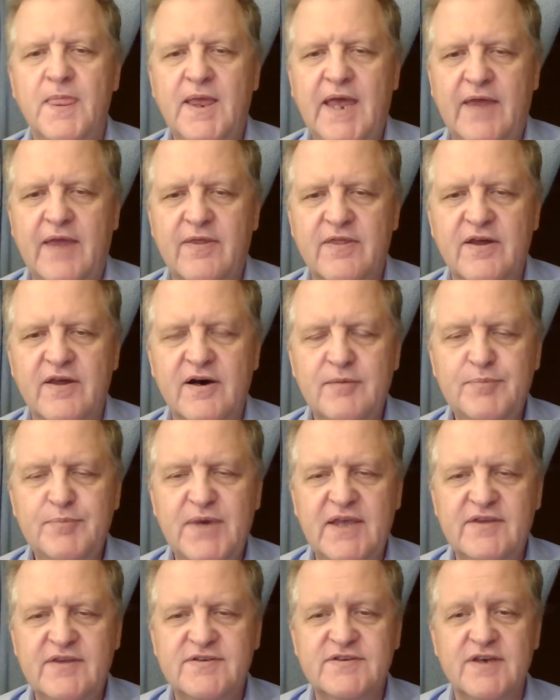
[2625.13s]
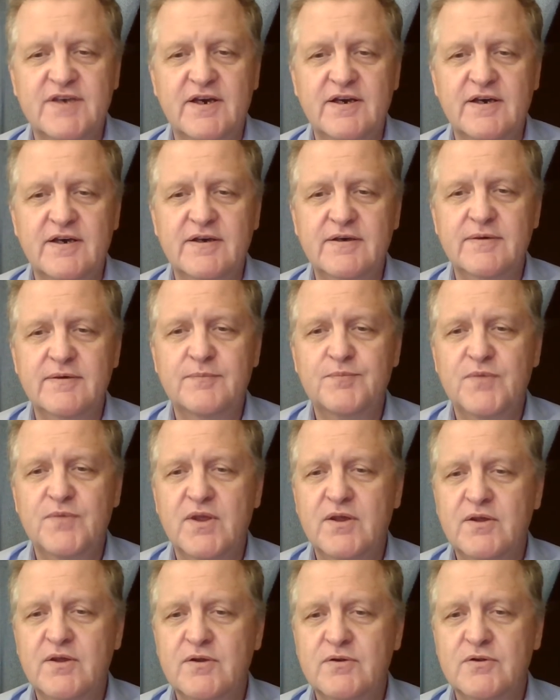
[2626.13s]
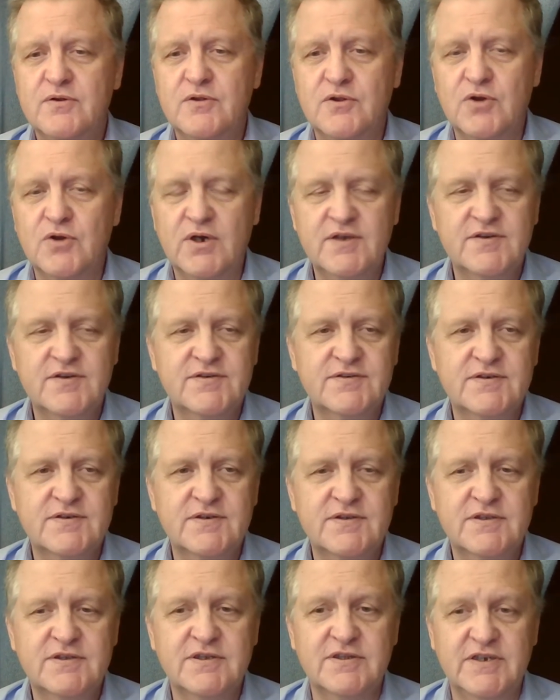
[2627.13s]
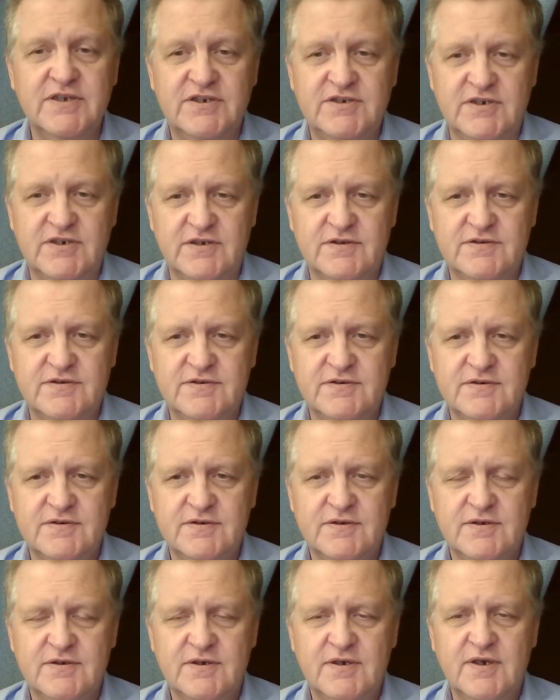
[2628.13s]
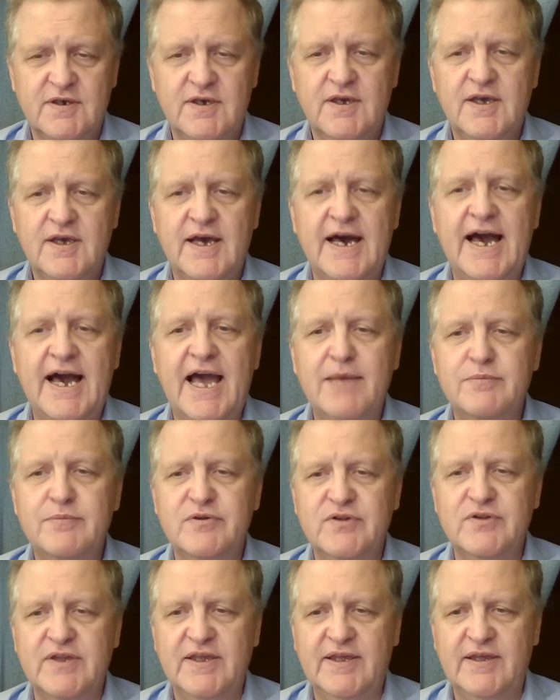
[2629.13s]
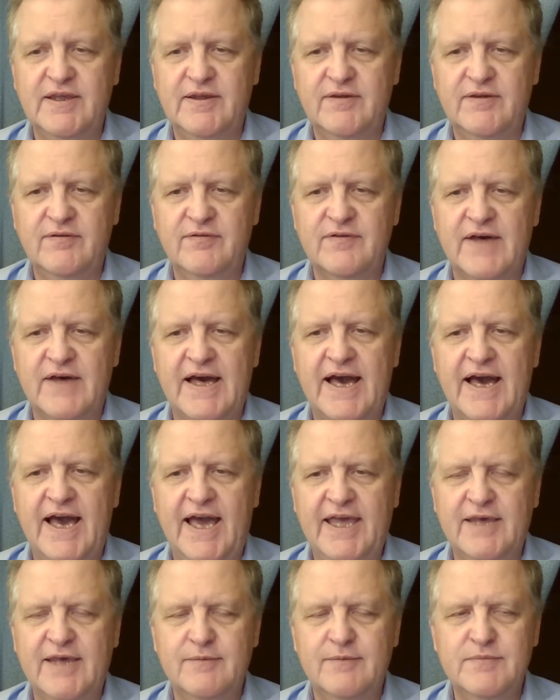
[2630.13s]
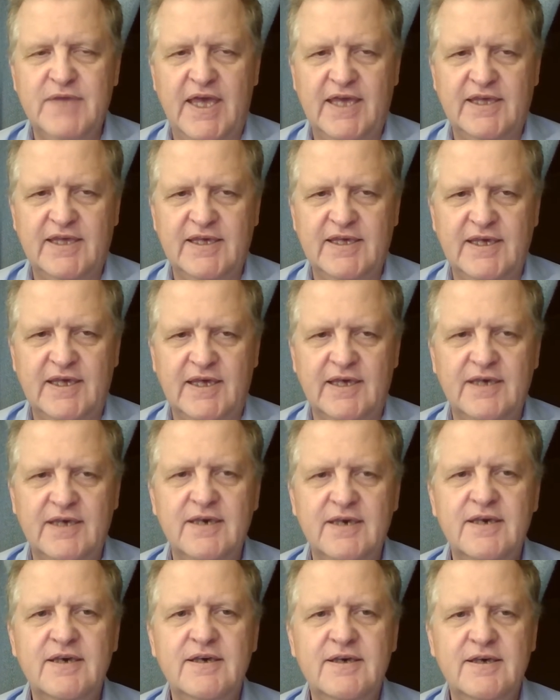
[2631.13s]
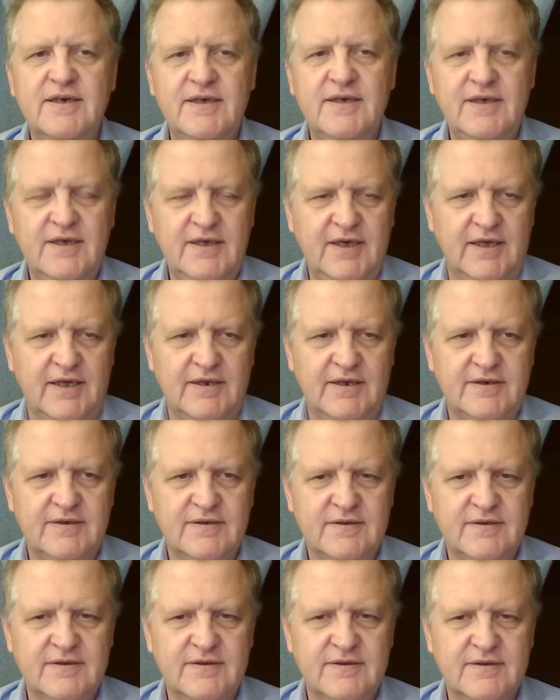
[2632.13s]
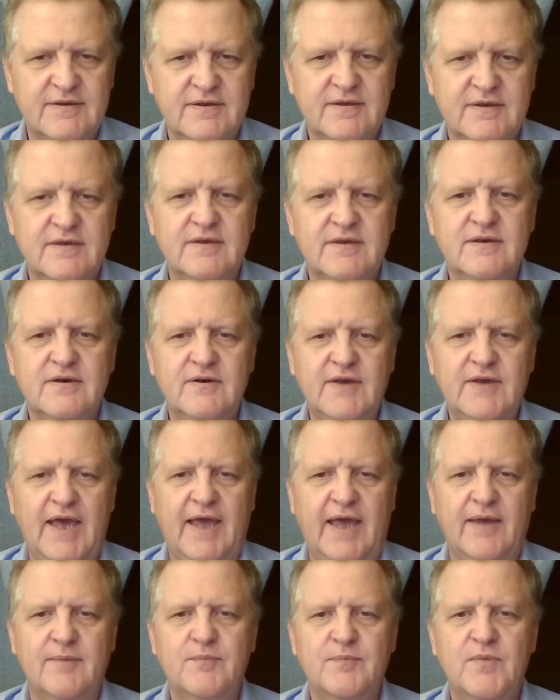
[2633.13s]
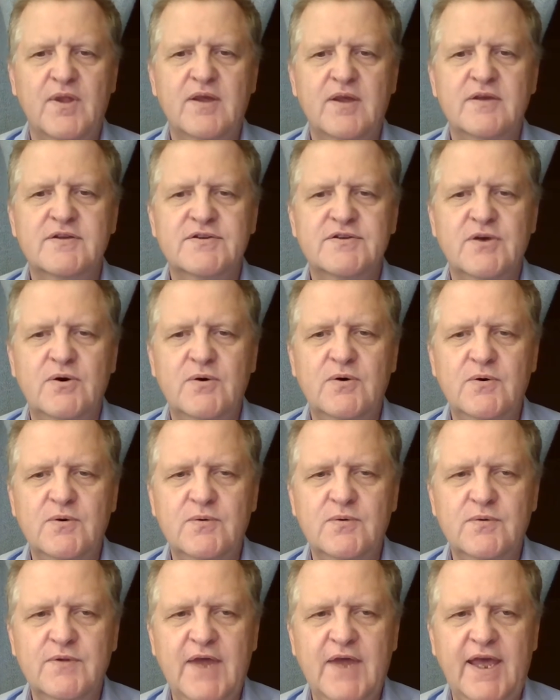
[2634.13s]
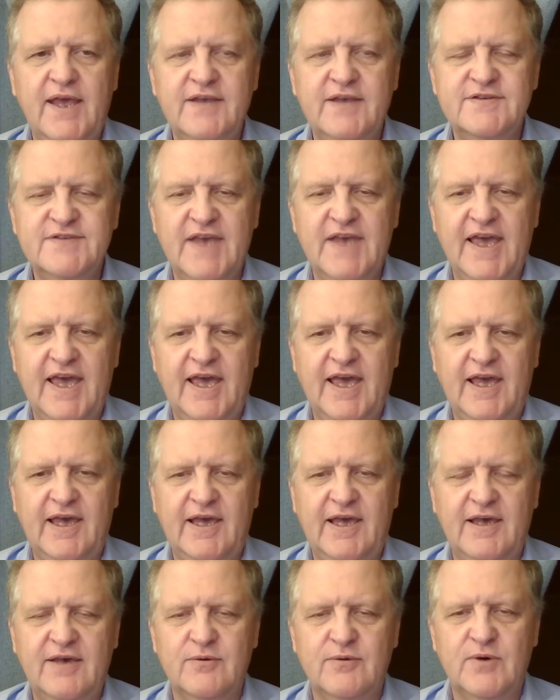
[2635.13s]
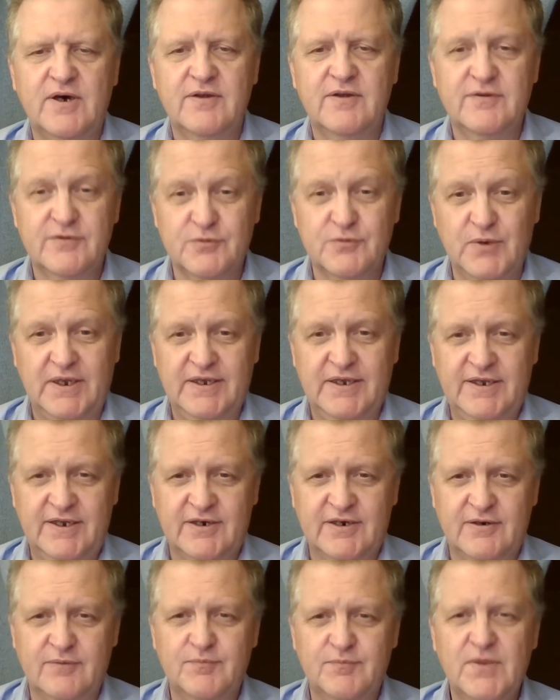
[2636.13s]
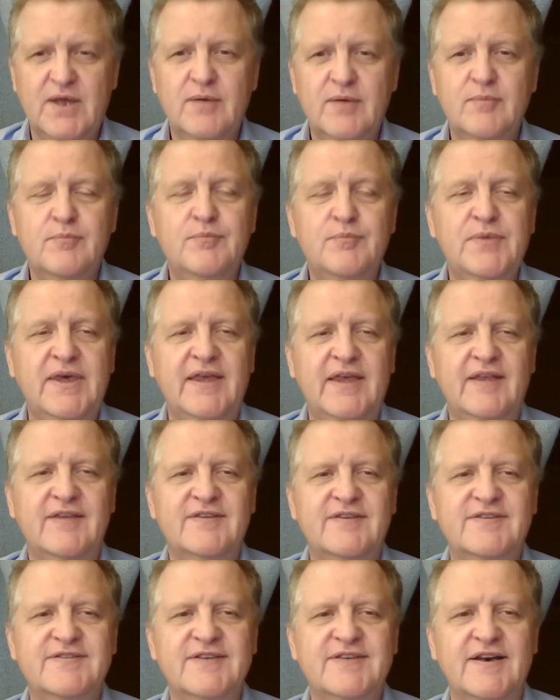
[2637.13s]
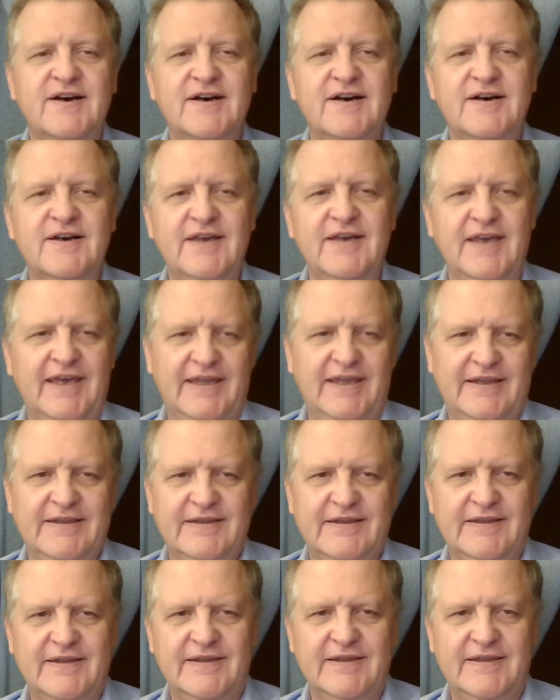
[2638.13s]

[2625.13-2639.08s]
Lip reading: Okay, the pizza looks delicious. I believe I am taking it. Okay, so they say, well, it's written here, pizza N.